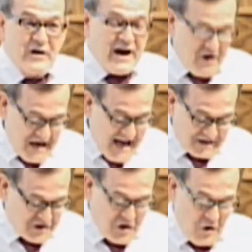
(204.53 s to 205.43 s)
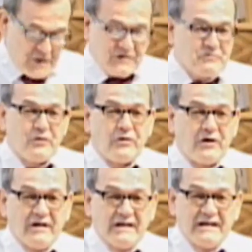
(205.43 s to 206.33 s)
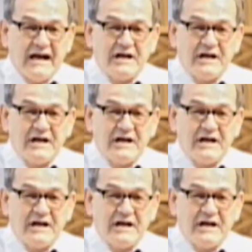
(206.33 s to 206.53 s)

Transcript: So Herod has no control,